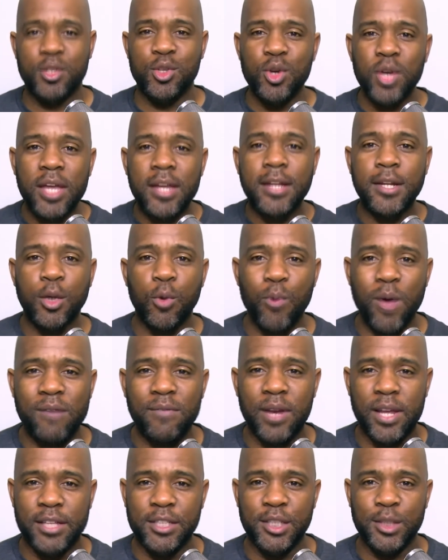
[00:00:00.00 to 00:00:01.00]
getting the
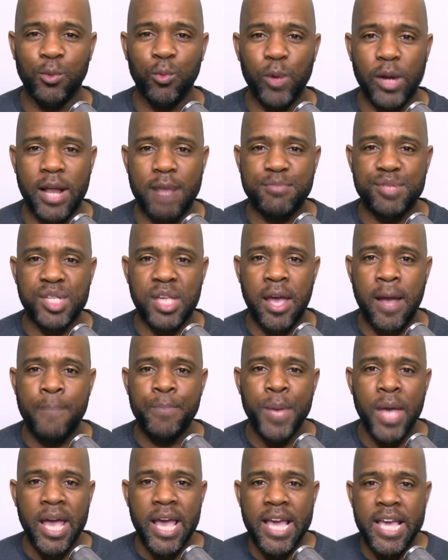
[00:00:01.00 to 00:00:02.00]
revelation what I'm saying?
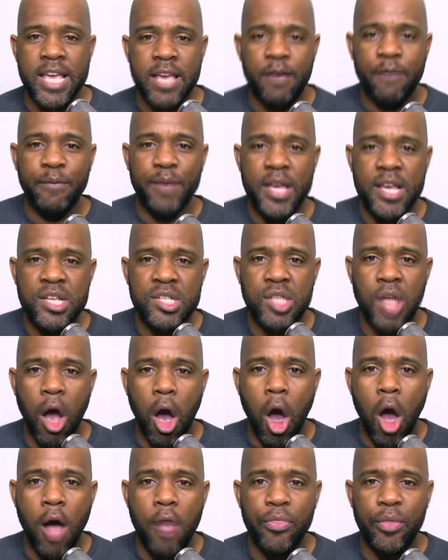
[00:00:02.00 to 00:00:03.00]
If he is the
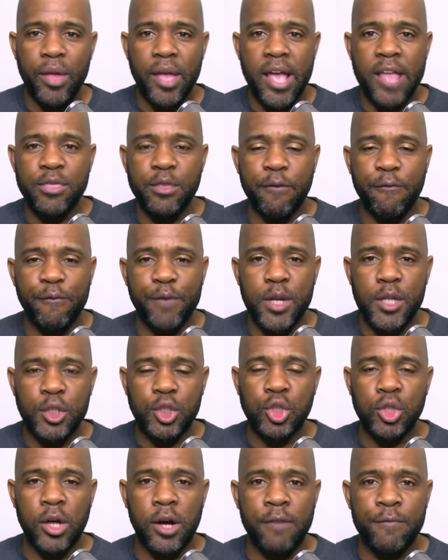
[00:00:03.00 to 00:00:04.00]
author and the
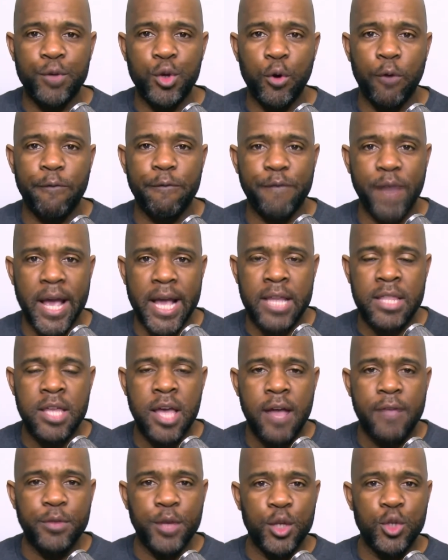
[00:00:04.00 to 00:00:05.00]
finisher of your faith,
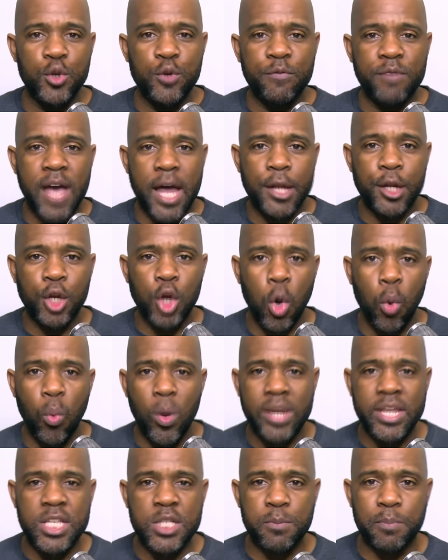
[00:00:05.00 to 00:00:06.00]
then you've got to know
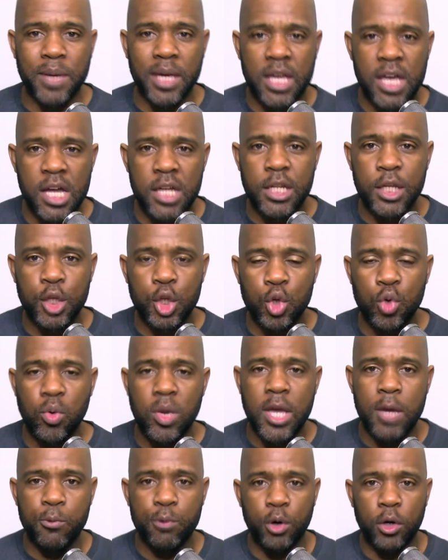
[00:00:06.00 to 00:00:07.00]
what he's begun in you,
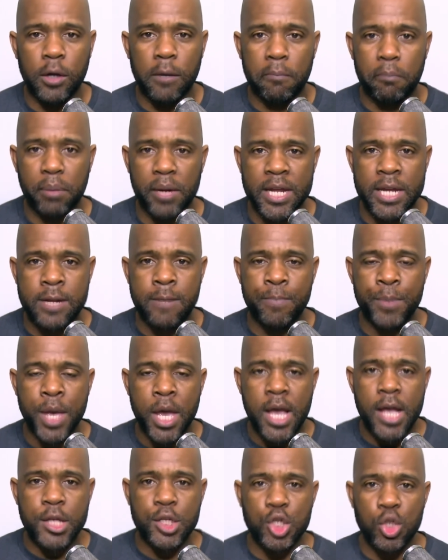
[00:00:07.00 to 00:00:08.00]
he will complete it.
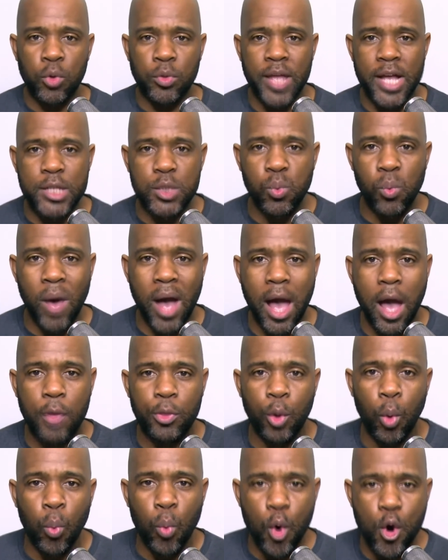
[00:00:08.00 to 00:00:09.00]
And so that's why
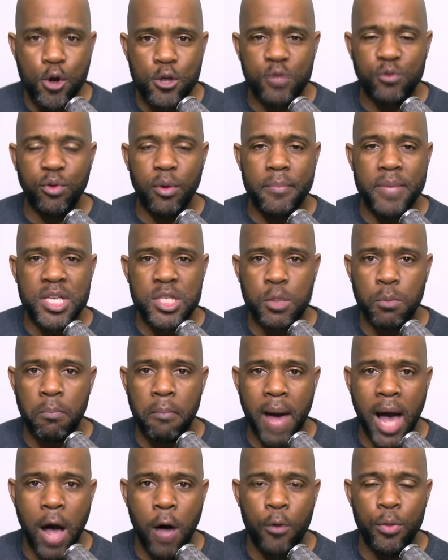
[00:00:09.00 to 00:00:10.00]
the words from his
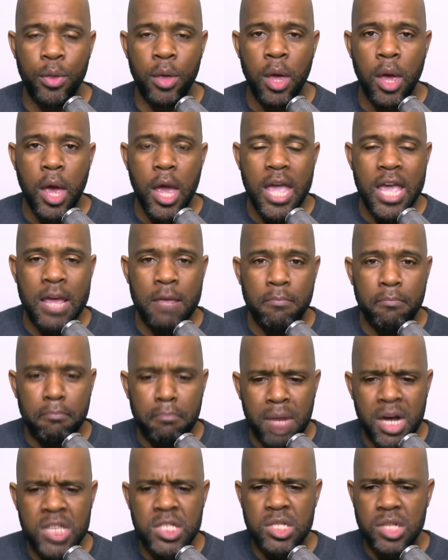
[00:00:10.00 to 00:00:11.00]
mouth, it
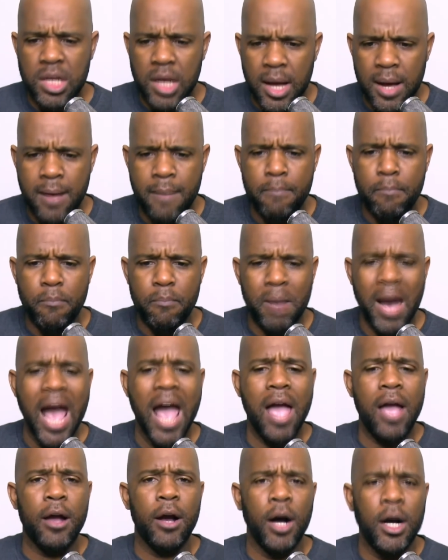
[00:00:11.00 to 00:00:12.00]
must come
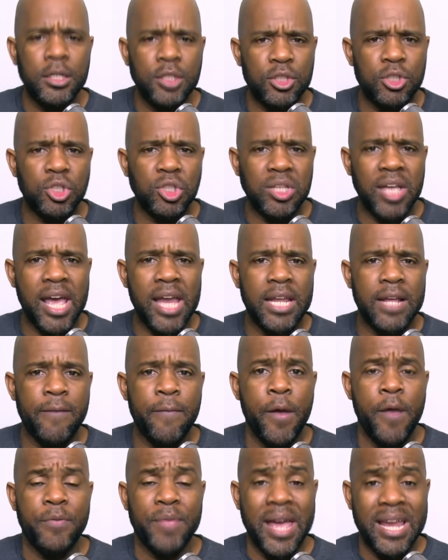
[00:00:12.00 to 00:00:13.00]
by understanding
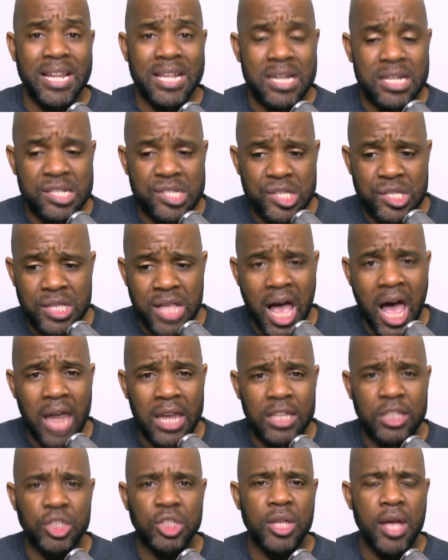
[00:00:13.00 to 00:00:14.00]
that it is
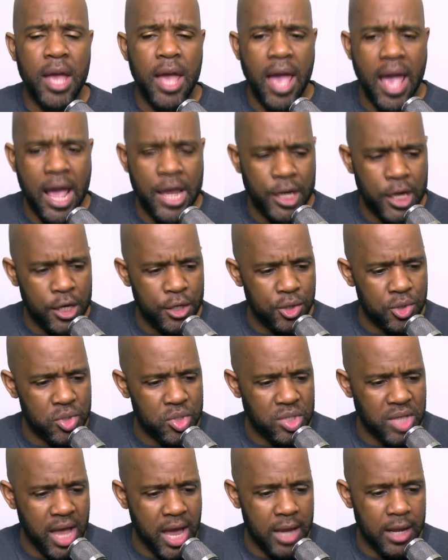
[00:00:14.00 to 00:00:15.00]
knowledge and
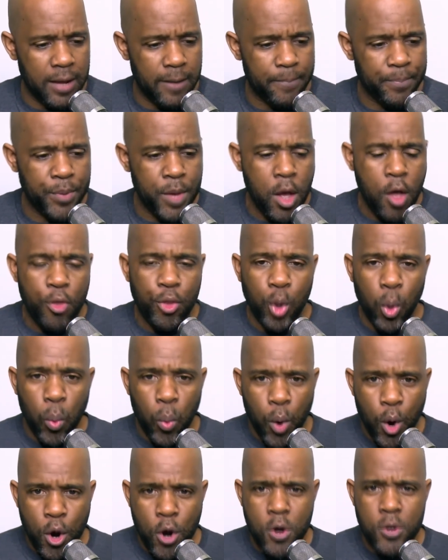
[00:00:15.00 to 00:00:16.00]
understanding. The
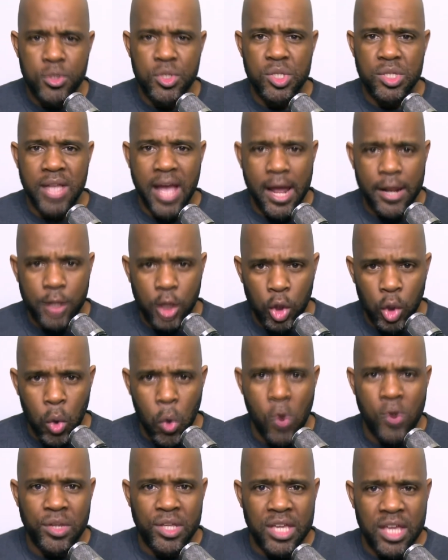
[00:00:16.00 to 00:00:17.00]
words that the
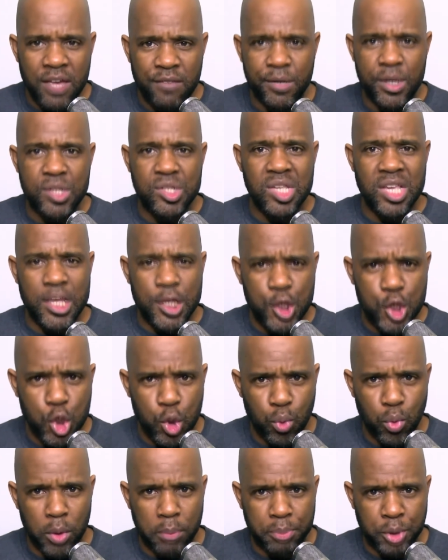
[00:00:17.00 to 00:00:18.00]
Lord give us in
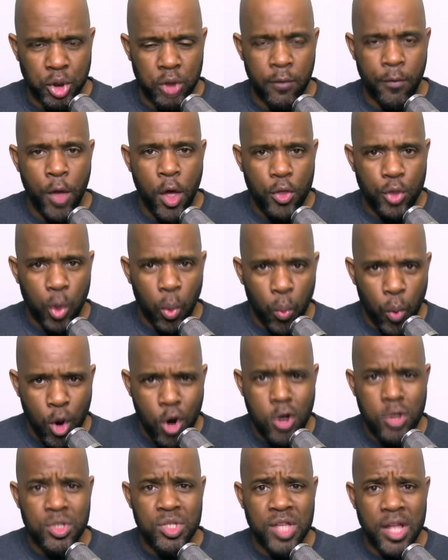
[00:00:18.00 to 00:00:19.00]
scripture, the
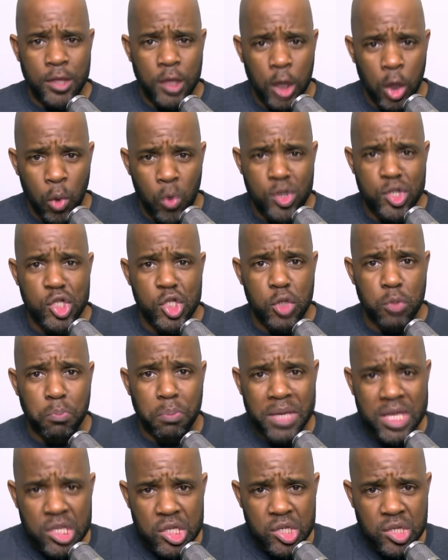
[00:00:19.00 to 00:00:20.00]
words that the Lord
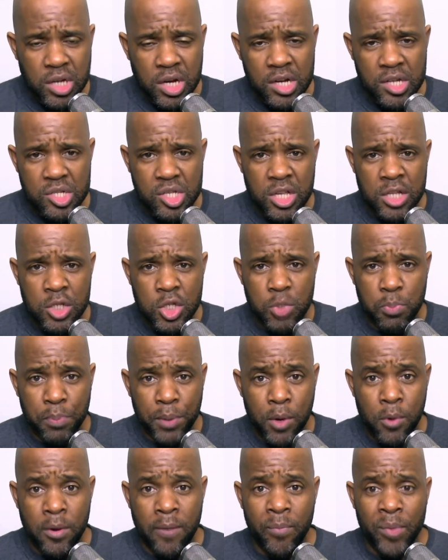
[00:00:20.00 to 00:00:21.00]
speaks to us in
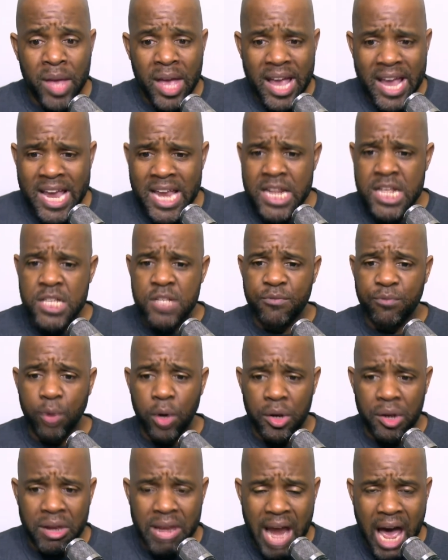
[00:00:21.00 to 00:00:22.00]
spirit, it is
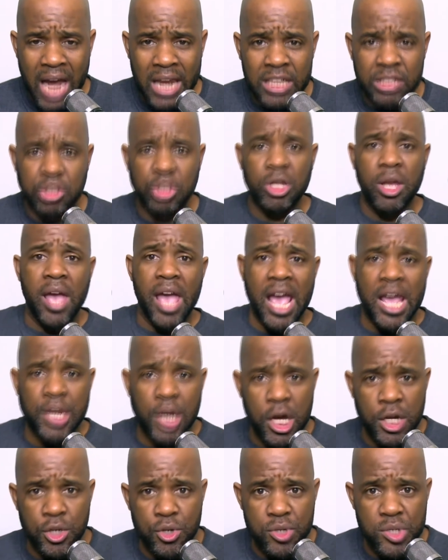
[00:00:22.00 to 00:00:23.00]
for knowledge and
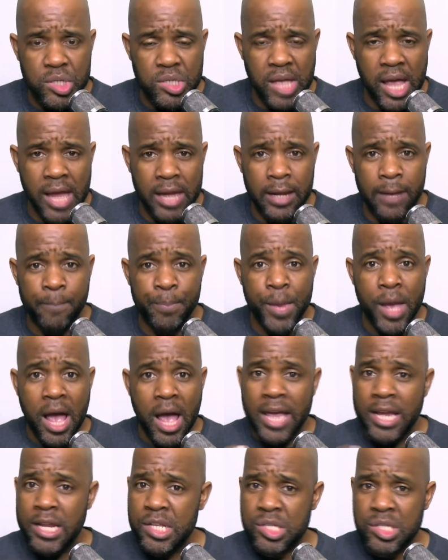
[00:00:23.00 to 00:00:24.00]
understanding.
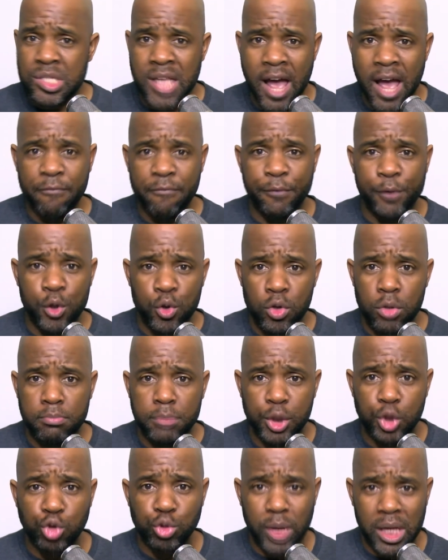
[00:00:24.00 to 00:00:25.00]
It is not for you to
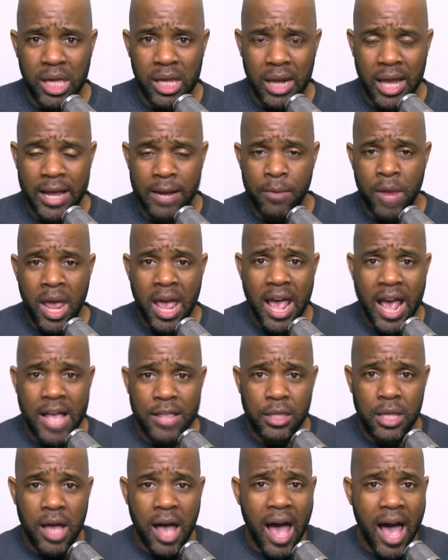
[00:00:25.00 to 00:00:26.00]
matriculate at
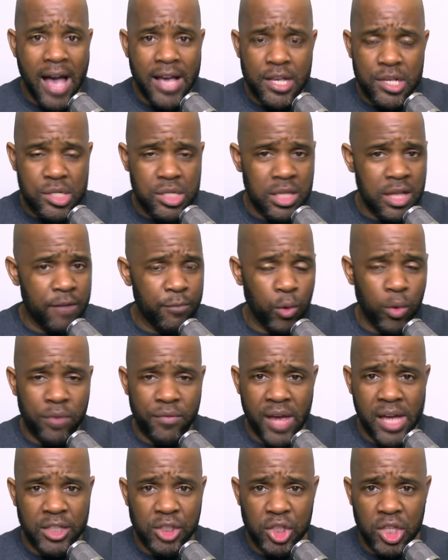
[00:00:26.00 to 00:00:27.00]
the highest level of
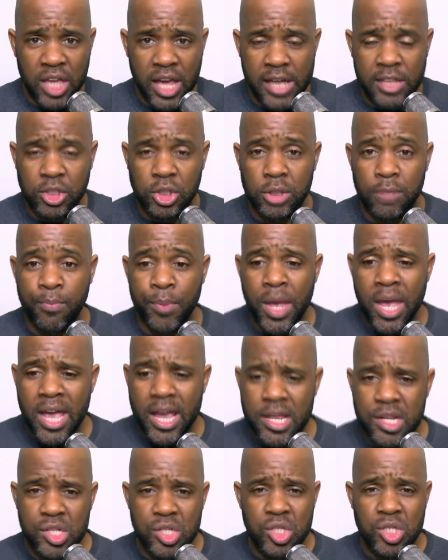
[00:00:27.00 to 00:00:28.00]
education.
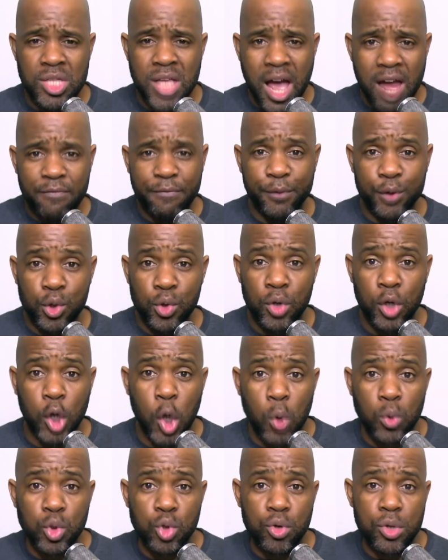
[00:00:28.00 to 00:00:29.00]
It is not for you to
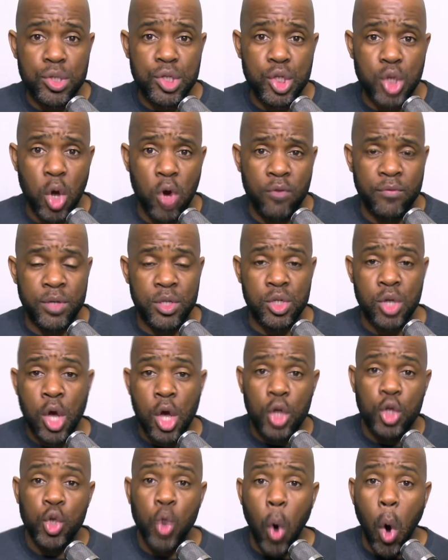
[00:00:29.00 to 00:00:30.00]
go to a service.
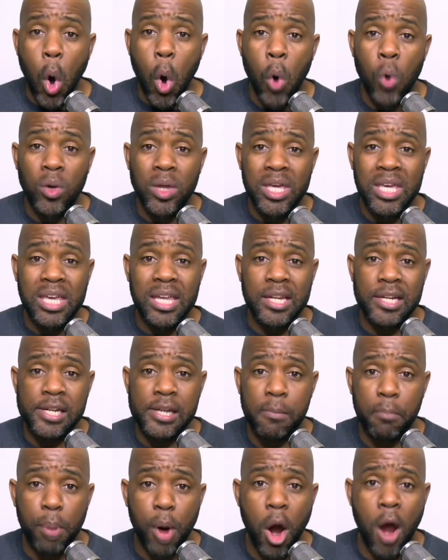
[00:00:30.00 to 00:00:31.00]
You only get it
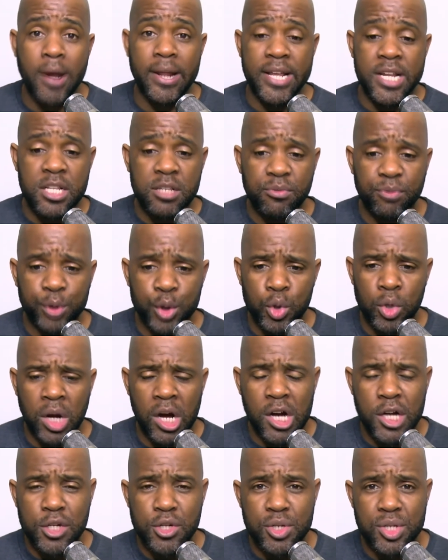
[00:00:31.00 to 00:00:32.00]
in part. It is for you to
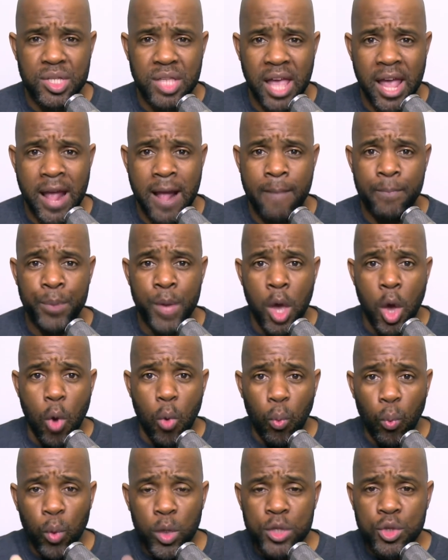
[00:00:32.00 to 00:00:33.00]
understand.
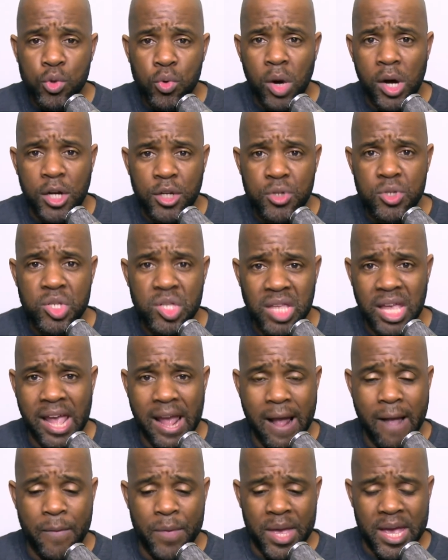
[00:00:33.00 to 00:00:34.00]
When you
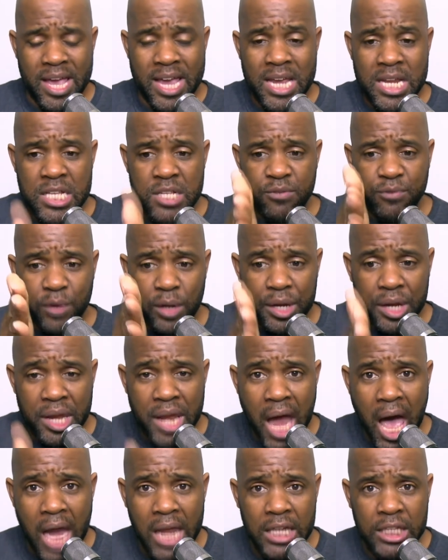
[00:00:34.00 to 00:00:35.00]
understand, it is for
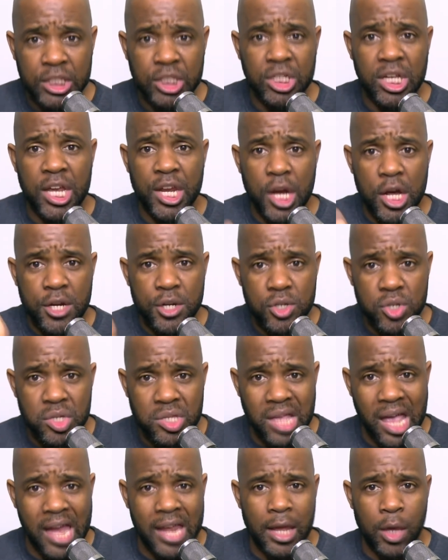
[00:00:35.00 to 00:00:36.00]
knowledge and
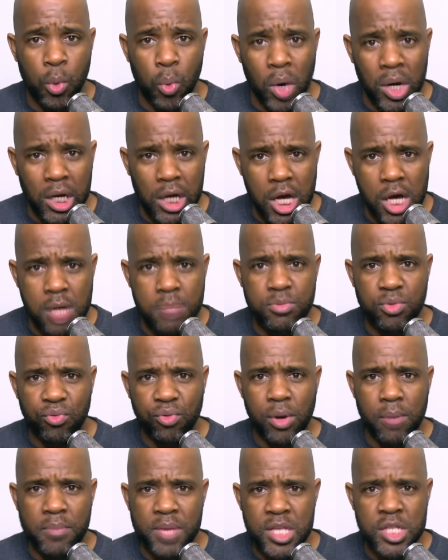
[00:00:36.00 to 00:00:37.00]
understanding what comes
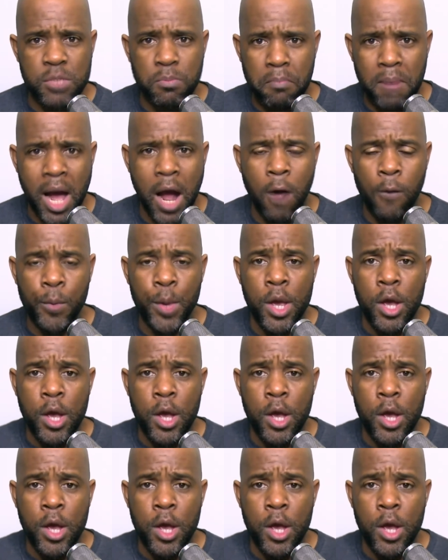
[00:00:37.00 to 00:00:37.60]
from his mouth.